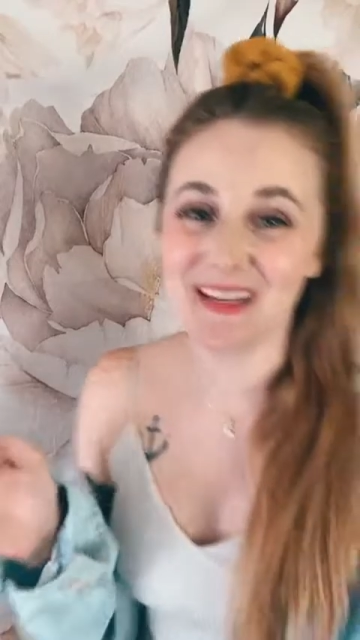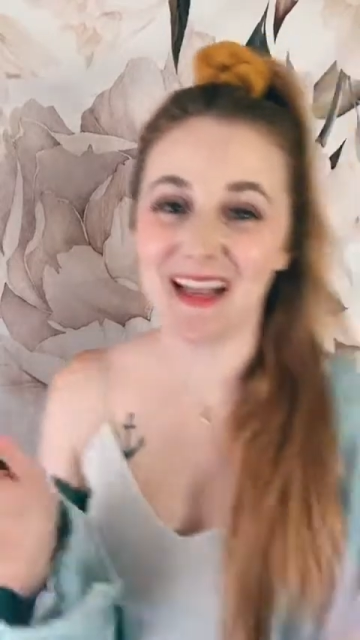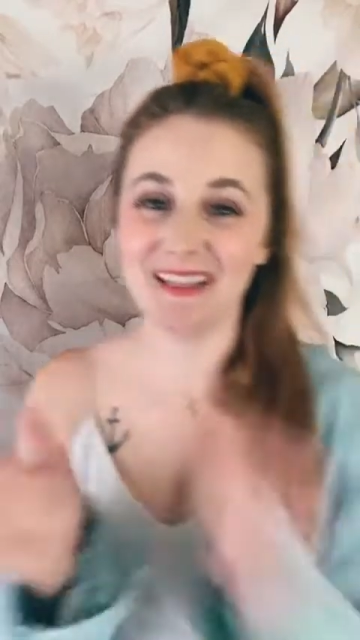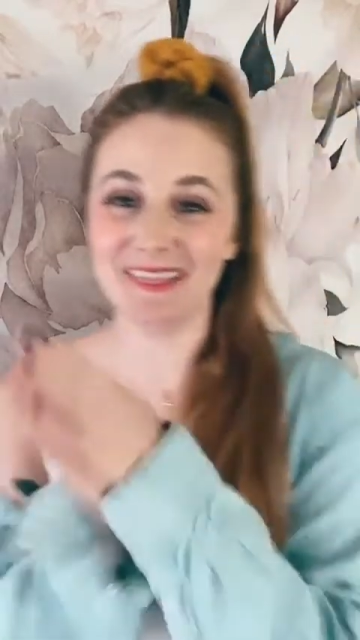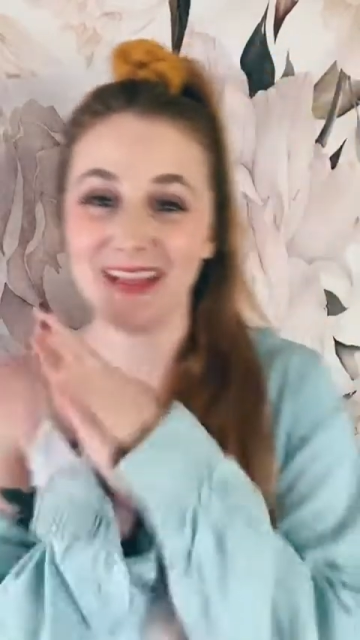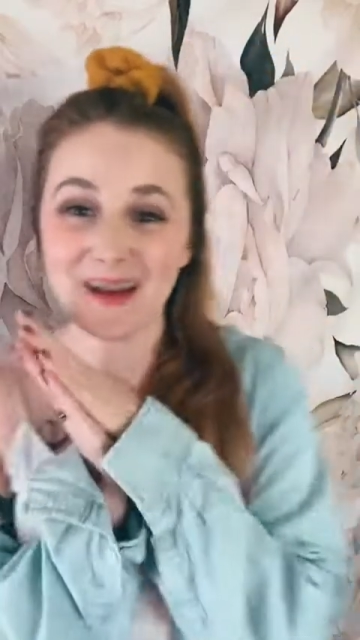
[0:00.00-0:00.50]

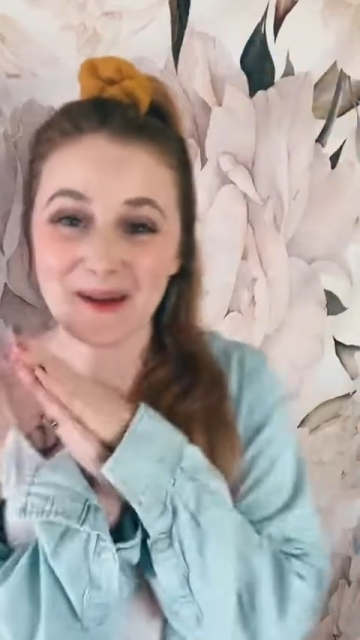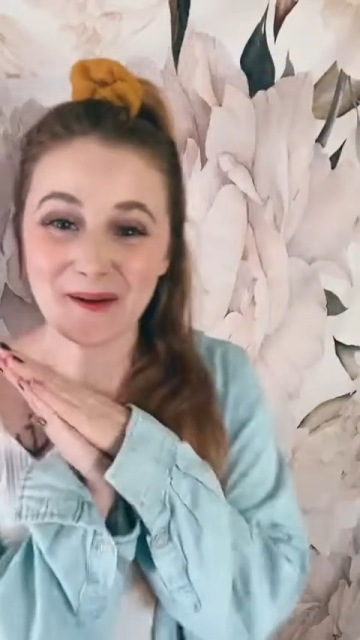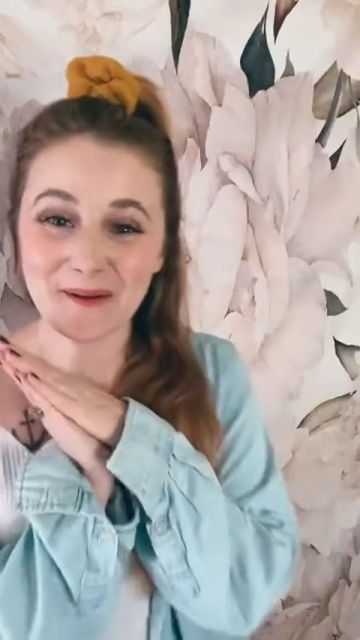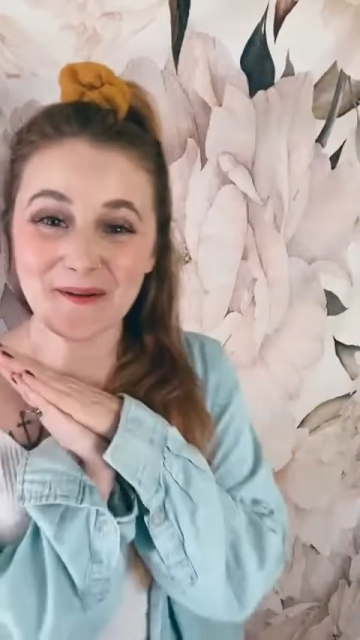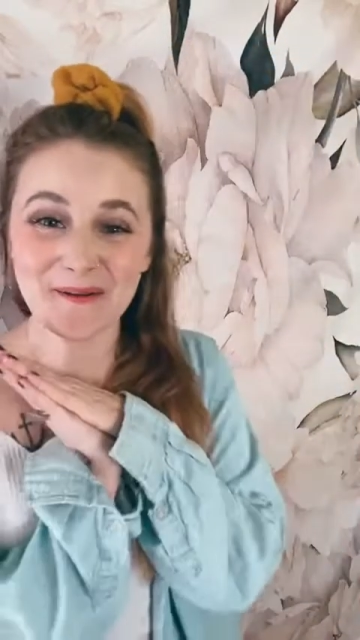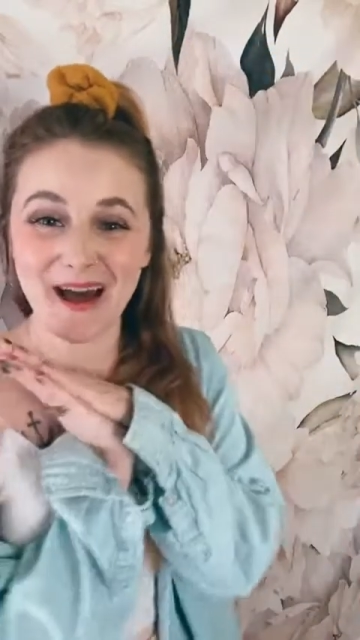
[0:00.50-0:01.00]

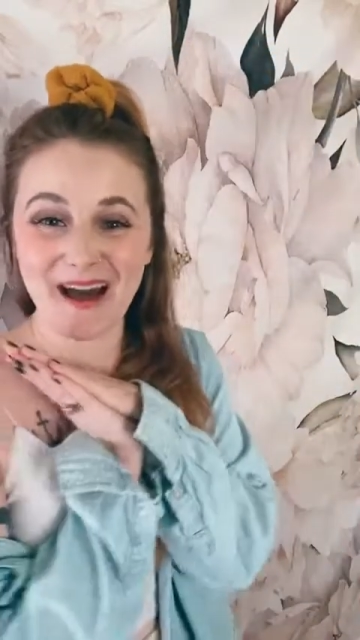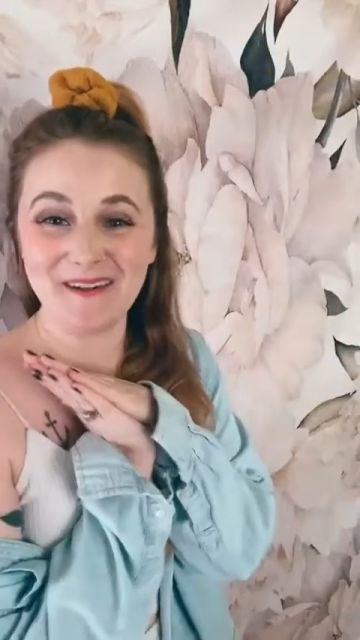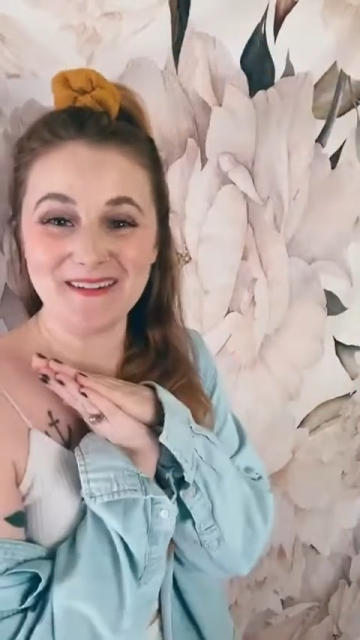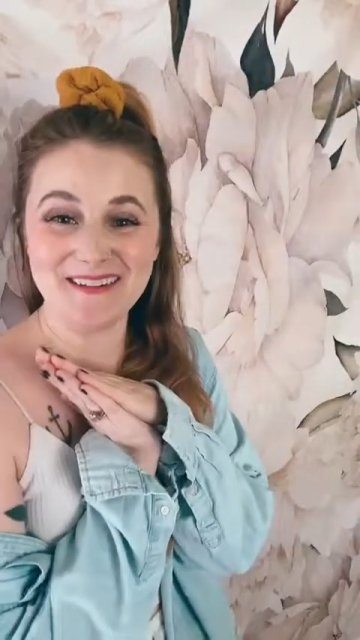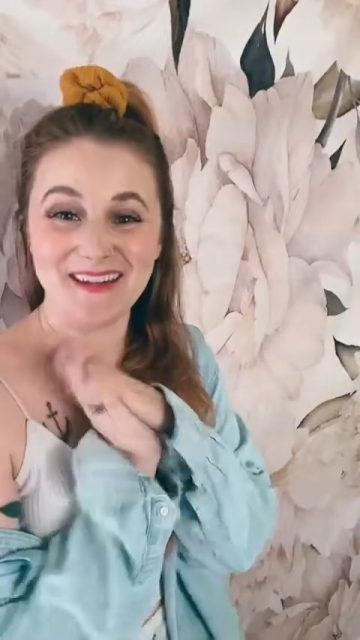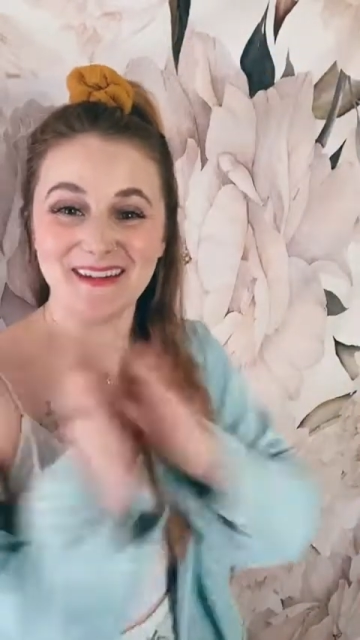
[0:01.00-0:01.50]
Hello,
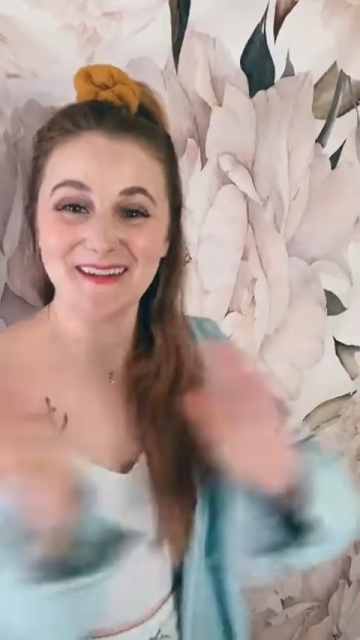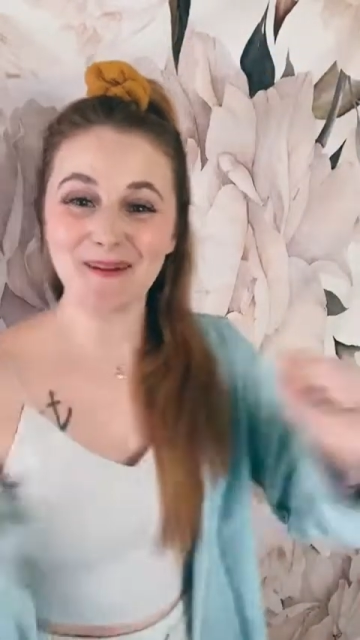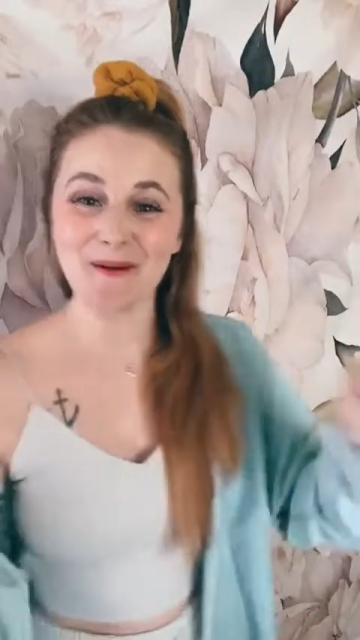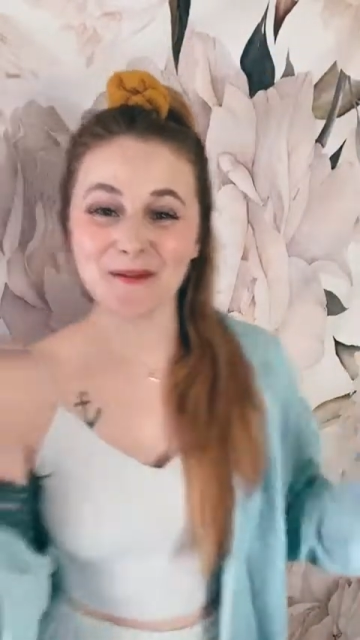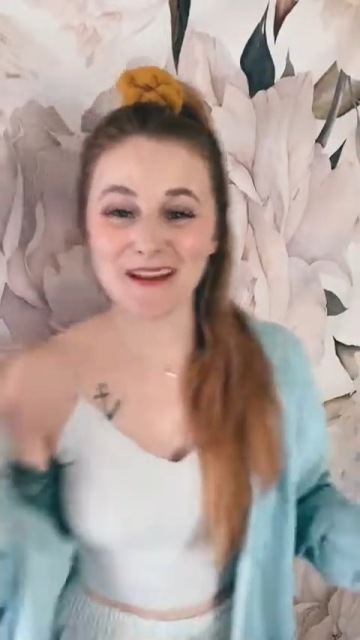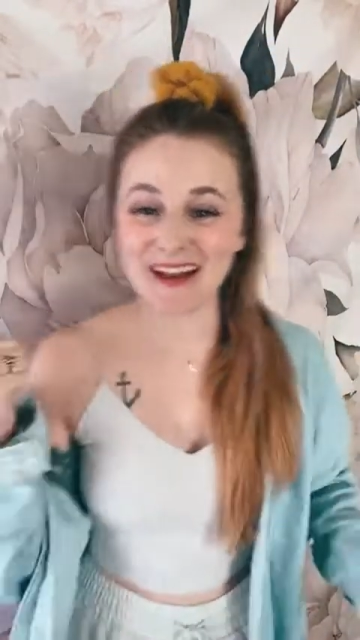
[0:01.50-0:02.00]
how's it
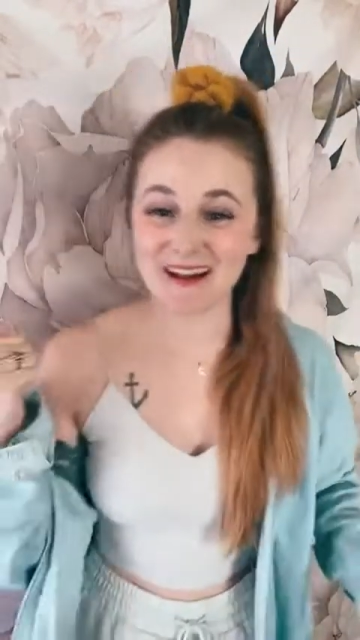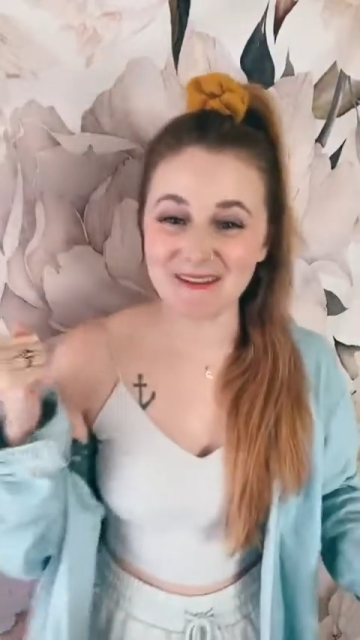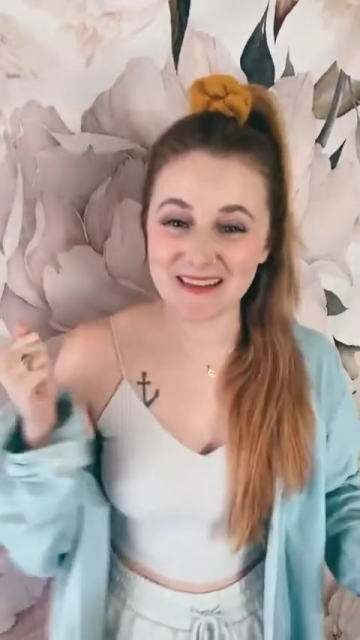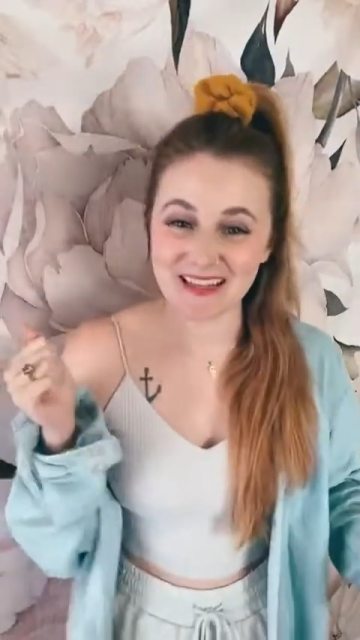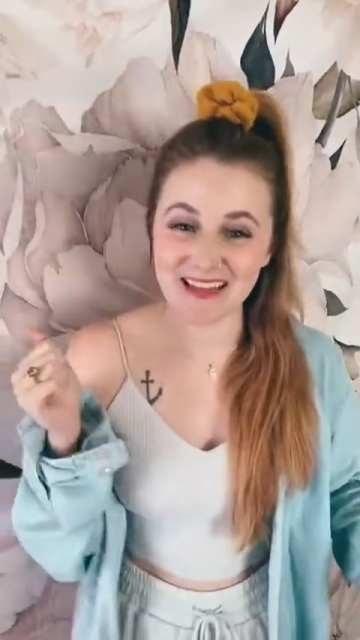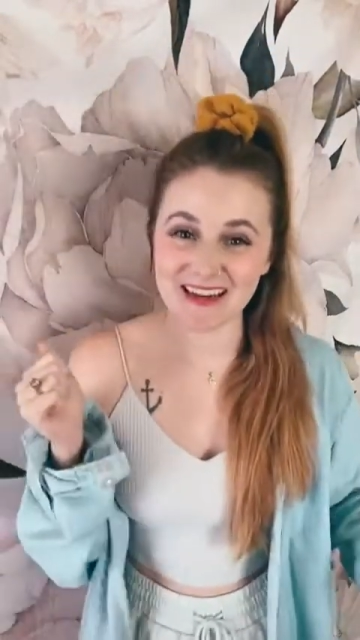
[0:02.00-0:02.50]
going
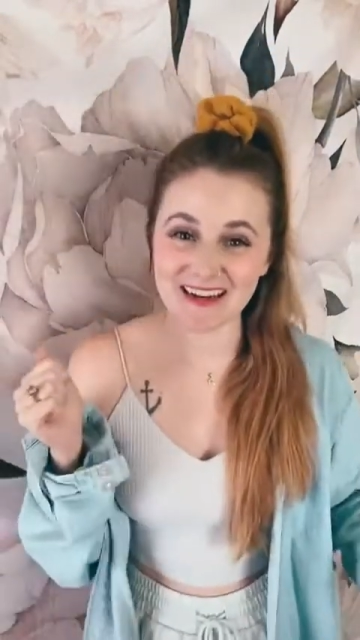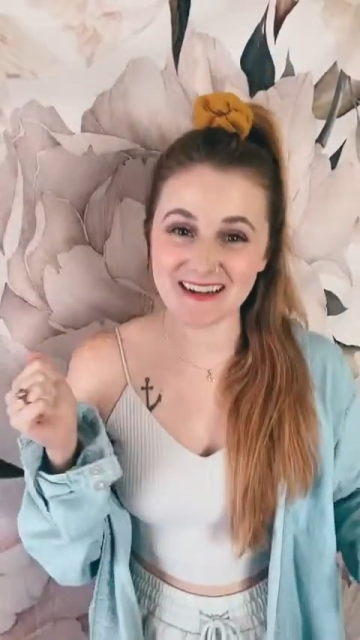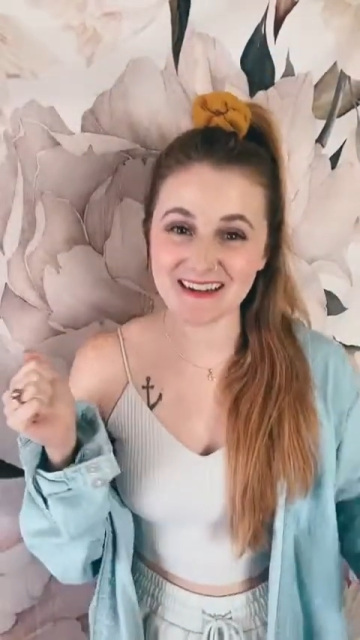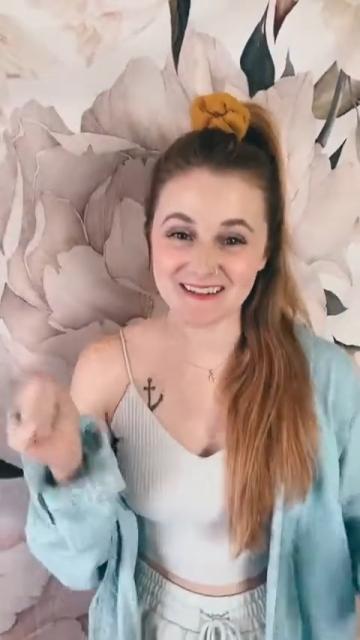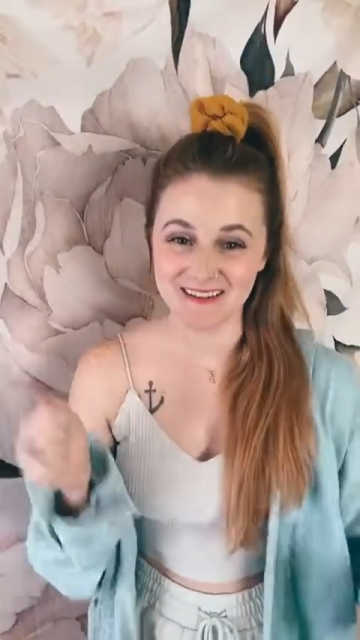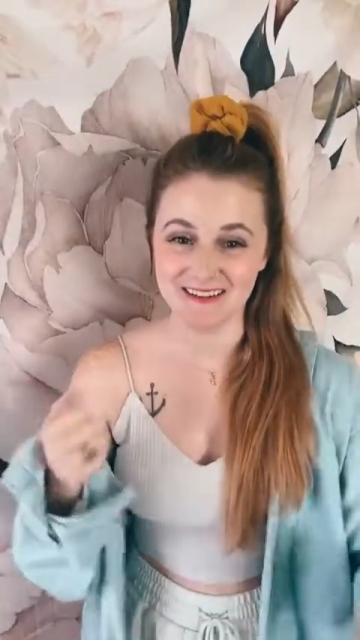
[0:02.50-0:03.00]
out
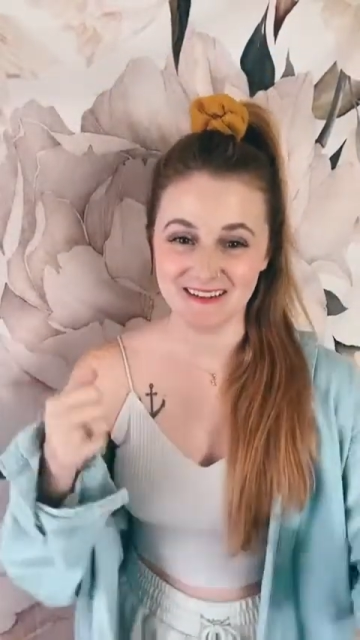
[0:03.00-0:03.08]
there?